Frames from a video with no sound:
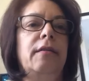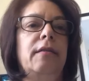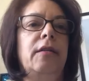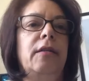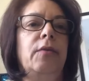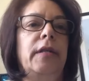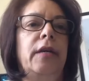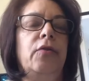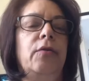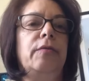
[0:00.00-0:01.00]
You know, he
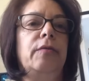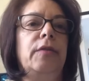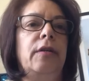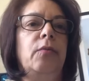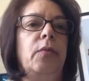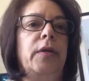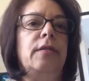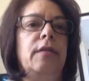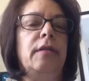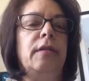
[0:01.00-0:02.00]
later, you know, went
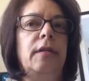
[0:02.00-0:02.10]
to the